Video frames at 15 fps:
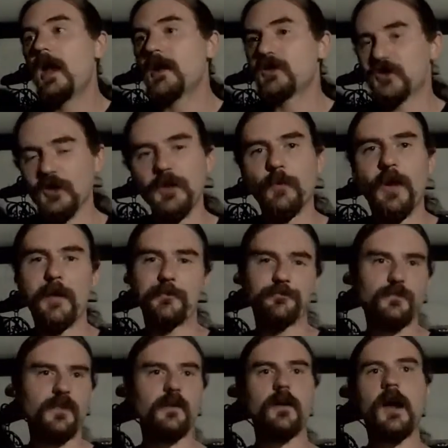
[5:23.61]
So anyway,
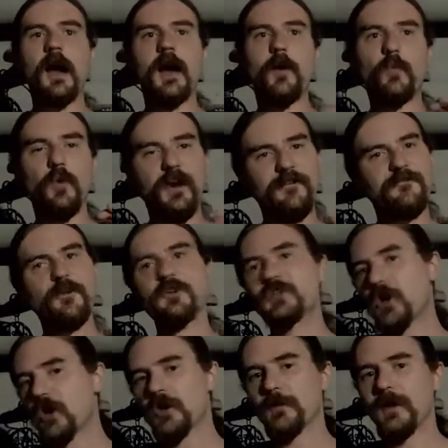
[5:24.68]
when I first
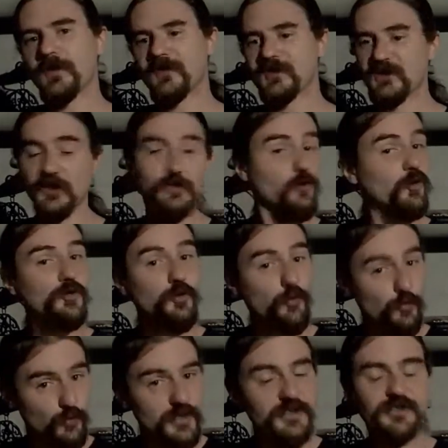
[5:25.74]
heard about this, I started doing
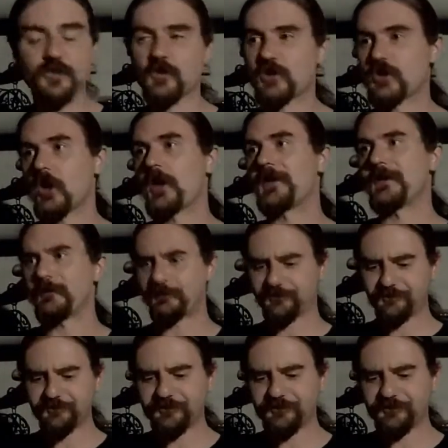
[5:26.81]
research on it.